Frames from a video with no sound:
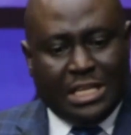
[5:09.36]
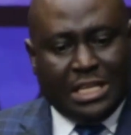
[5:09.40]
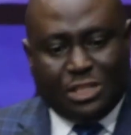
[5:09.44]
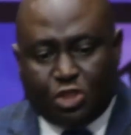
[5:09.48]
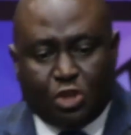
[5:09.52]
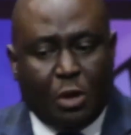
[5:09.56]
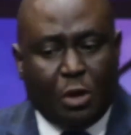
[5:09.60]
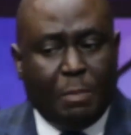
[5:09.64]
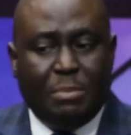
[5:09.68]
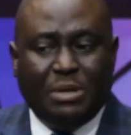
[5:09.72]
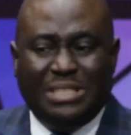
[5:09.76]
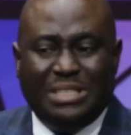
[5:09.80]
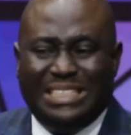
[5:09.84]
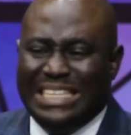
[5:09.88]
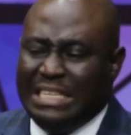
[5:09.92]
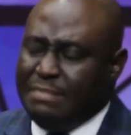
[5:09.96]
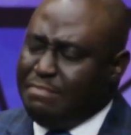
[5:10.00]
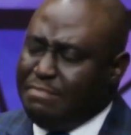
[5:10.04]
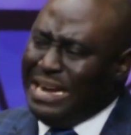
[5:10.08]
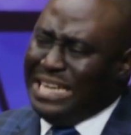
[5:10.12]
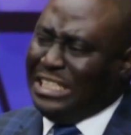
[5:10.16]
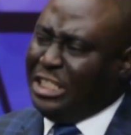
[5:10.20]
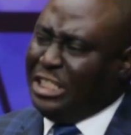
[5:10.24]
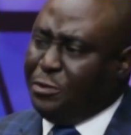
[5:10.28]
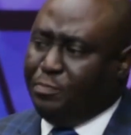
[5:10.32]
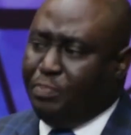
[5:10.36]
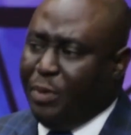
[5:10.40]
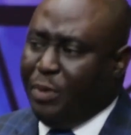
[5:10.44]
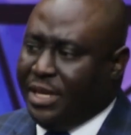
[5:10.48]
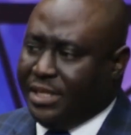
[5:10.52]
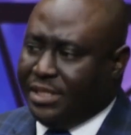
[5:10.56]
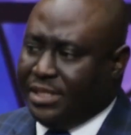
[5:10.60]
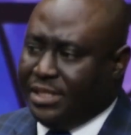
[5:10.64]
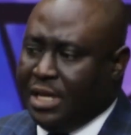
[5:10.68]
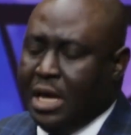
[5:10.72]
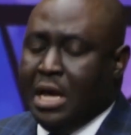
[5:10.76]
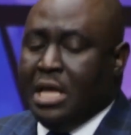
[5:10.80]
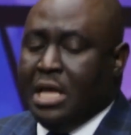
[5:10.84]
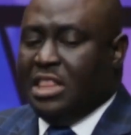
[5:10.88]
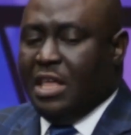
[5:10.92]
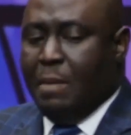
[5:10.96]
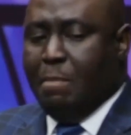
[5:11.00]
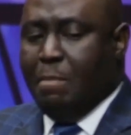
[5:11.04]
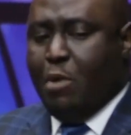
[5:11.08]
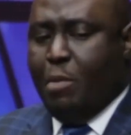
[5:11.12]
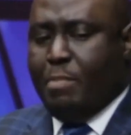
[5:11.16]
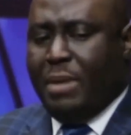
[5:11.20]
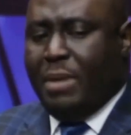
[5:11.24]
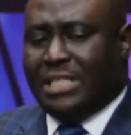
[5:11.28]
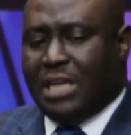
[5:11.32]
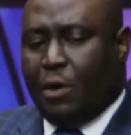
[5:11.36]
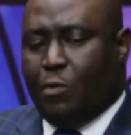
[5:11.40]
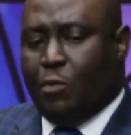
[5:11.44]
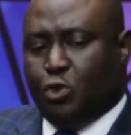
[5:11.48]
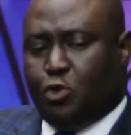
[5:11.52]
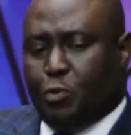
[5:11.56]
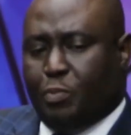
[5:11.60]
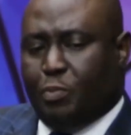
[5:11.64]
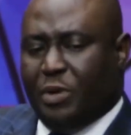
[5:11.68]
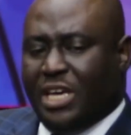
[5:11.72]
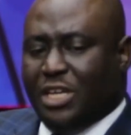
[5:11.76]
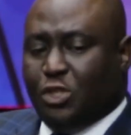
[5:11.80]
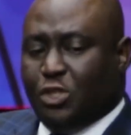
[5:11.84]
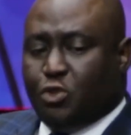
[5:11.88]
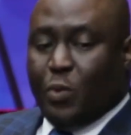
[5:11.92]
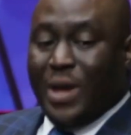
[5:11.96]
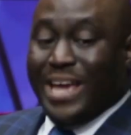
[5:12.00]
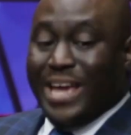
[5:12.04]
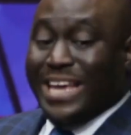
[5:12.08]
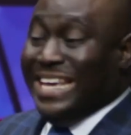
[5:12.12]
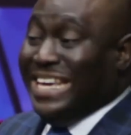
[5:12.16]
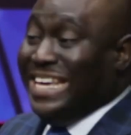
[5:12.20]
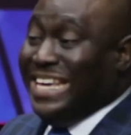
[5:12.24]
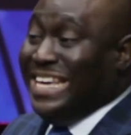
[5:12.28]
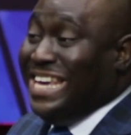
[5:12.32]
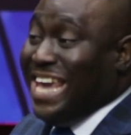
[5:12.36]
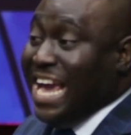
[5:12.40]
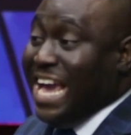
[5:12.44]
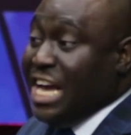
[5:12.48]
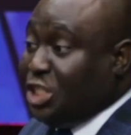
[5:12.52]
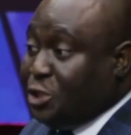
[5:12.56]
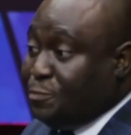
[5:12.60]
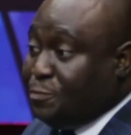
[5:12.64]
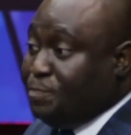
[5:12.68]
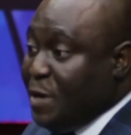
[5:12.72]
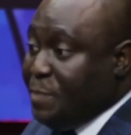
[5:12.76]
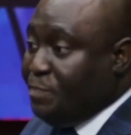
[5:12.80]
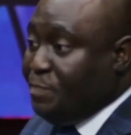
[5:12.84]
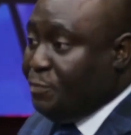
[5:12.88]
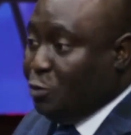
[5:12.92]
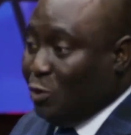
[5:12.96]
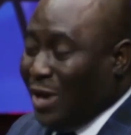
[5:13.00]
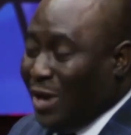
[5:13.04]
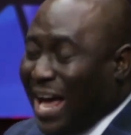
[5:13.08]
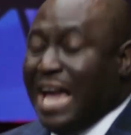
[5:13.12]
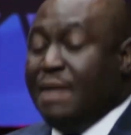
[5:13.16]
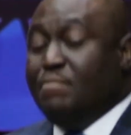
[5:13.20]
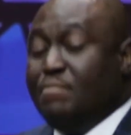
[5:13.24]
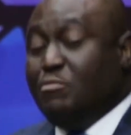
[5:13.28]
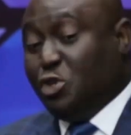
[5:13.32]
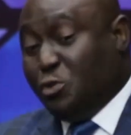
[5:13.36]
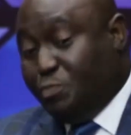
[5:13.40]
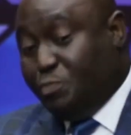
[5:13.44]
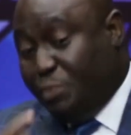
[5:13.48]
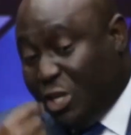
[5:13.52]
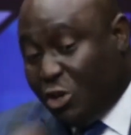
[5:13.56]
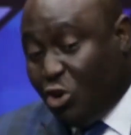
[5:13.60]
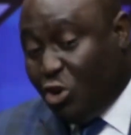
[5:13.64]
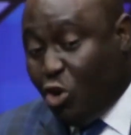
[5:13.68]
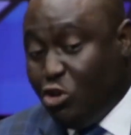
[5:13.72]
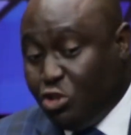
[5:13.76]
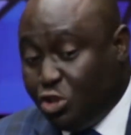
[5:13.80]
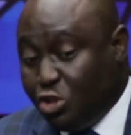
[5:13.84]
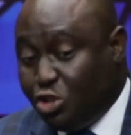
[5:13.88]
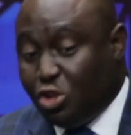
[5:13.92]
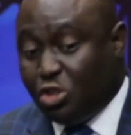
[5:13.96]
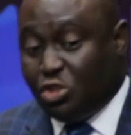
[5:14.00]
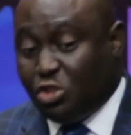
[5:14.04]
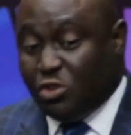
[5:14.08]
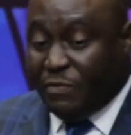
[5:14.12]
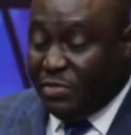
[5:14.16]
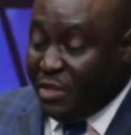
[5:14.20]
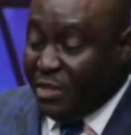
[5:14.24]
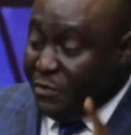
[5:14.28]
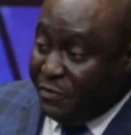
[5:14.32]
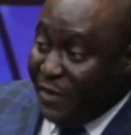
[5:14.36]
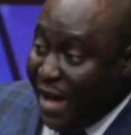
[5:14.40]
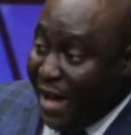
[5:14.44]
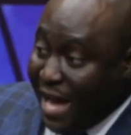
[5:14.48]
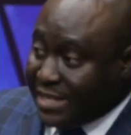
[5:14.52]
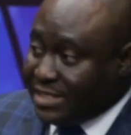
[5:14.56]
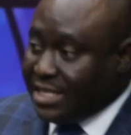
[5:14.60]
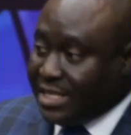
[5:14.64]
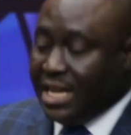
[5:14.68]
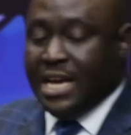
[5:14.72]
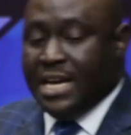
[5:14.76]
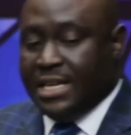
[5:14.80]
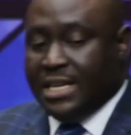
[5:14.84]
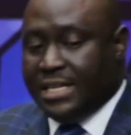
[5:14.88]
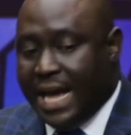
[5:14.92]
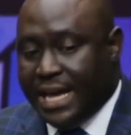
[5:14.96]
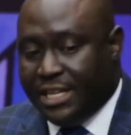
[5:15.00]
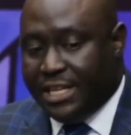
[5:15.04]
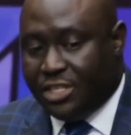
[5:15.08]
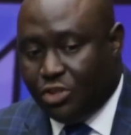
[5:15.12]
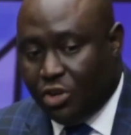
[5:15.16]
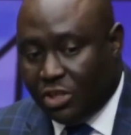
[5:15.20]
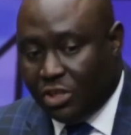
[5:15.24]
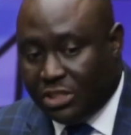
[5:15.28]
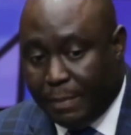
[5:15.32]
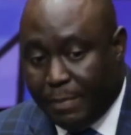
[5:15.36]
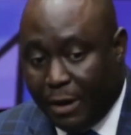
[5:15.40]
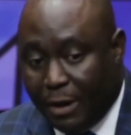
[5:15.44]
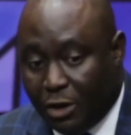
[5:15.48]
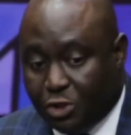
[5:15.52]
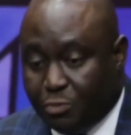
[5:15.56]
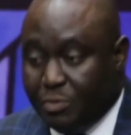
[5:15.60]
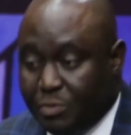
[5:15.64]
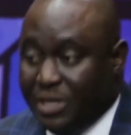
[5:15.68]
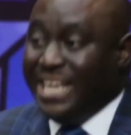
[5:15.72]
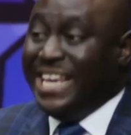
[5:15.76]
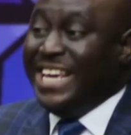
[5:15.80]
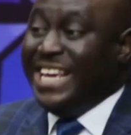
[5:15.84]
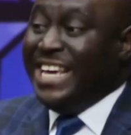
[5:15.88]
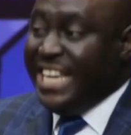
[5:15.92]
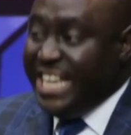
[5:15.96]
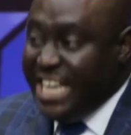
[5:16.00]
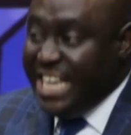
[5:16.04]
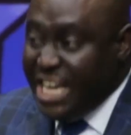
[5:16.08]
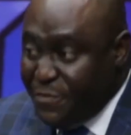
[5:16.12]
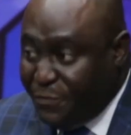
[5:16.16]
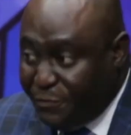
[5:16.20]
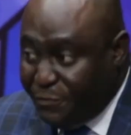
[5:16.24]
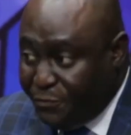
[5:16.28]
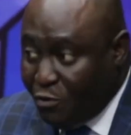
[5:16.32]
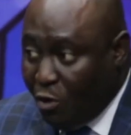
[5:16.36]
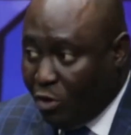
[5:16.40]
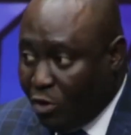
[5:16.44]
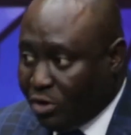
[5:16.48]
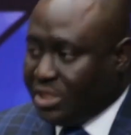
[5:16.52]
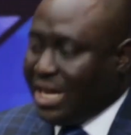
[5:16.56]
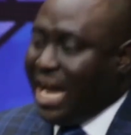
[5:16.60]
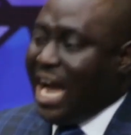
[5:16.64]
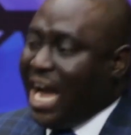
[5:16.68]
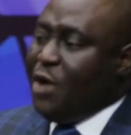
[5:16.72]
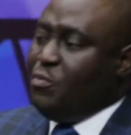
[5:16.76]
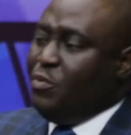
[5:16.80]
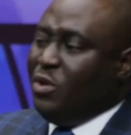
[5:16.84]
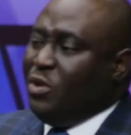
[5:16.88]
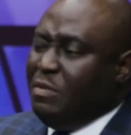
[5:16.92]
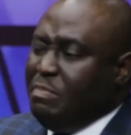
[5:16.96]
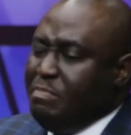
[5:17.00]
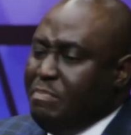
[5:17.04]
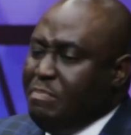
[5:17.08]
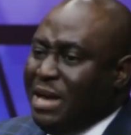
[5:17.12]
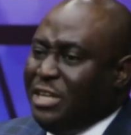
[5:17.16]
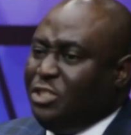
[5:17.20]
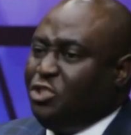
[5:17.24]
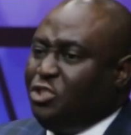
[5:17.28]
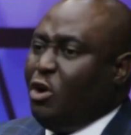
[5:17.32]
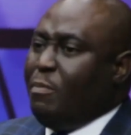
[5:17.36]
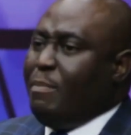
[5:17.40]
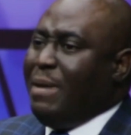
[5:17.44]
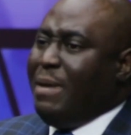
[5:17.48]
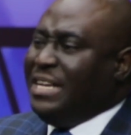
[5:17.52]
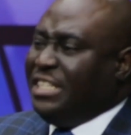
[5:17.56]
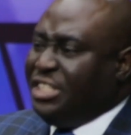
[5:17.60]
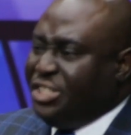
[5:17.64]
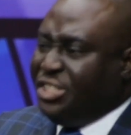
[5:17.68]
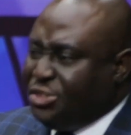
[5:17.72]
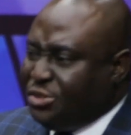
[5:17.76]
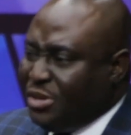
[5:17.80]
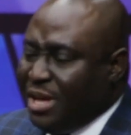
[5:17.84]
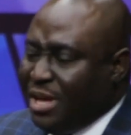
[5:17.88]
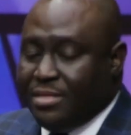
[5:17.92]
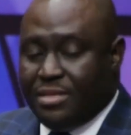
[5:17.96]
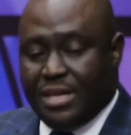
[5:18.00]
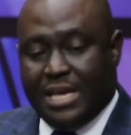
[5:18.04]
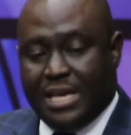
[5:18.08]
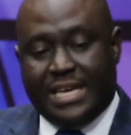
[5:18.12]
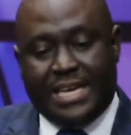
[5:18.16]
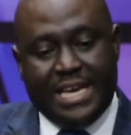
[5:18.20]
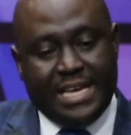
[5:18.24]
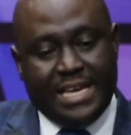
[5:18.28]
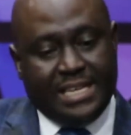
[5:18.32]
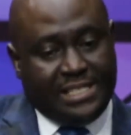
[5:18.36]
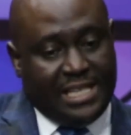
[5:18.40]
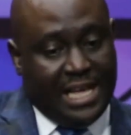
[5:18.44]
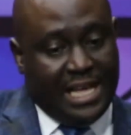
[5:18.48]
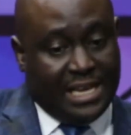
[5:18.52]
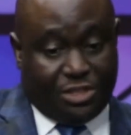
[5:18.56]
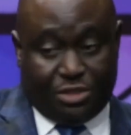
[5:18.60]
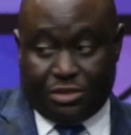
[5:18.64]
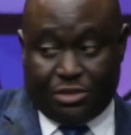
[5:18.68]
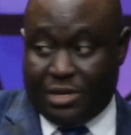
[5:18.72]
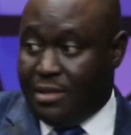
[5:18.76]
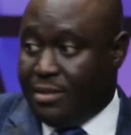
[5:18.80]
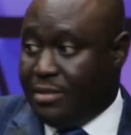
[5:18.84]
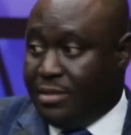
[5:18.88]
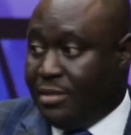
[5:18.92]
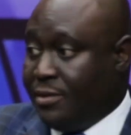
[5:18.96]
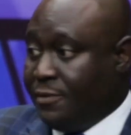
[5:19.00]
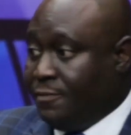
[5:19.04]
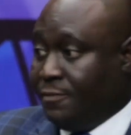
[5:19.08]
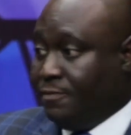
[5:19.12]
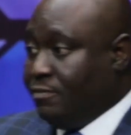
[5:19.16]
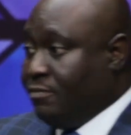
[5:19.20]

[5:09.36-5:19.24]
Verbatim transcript: there's somebody in my space. The moment I want to begin to engage people, I must be conscious of the fact that it's not about me. If not, I will measure my strength against their strength.